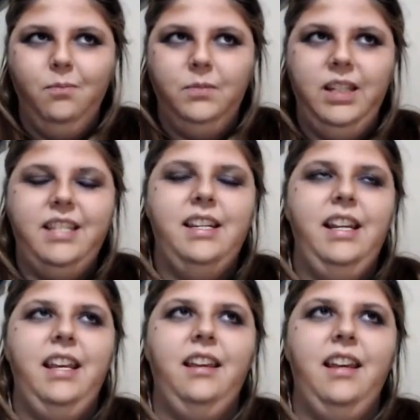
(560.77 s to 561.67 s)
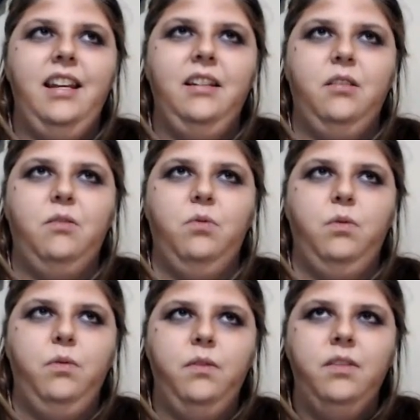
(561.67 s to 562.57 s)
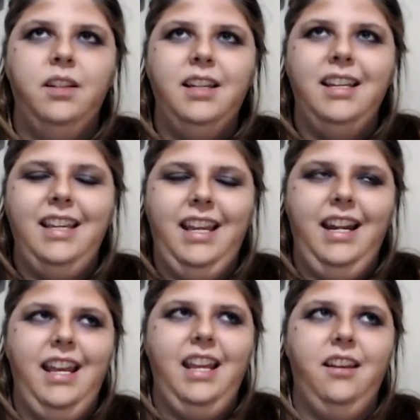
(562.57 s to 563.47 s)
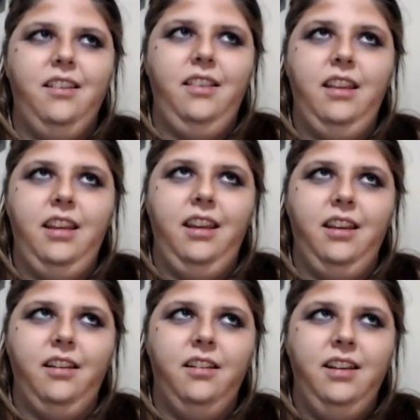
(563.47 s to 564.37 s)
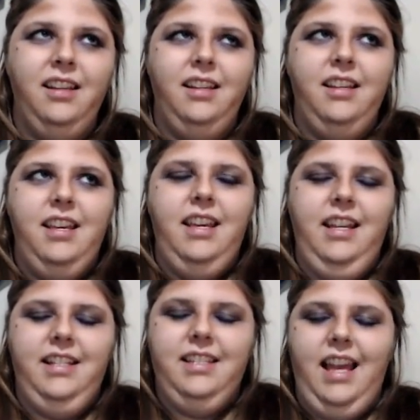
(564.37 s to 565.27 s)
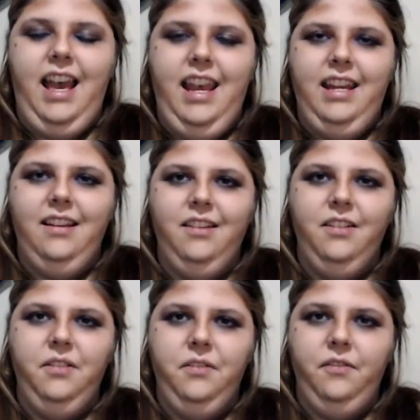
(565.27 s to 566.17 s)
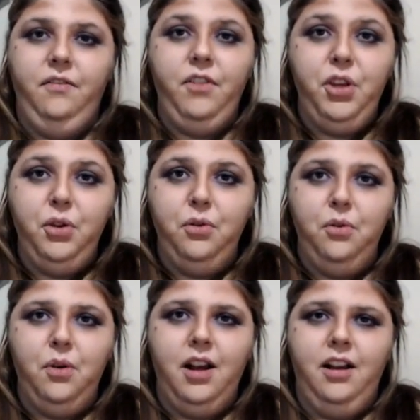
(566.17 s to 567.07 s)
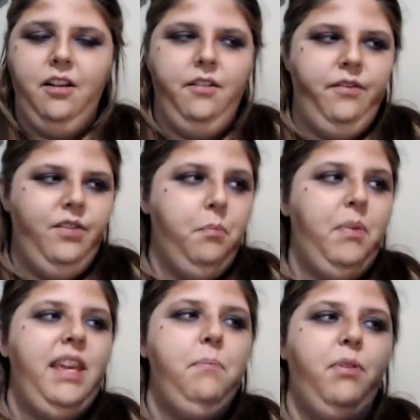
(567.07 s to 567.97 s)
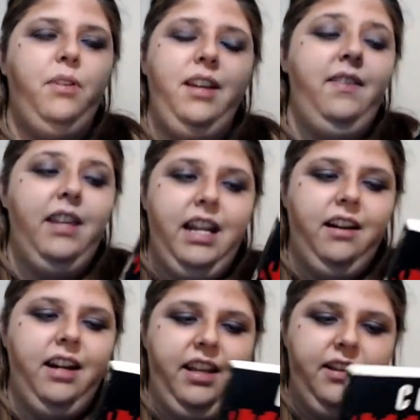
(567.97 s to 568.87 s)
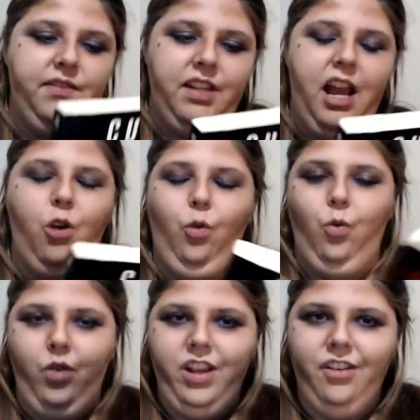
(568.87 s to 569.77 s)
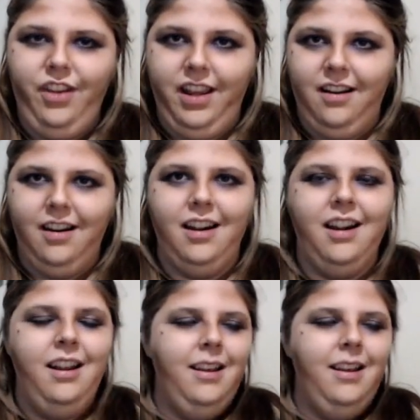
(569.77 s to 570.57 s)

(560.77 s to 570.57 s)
listening and getting the inside view of the people in the narratives and how real they are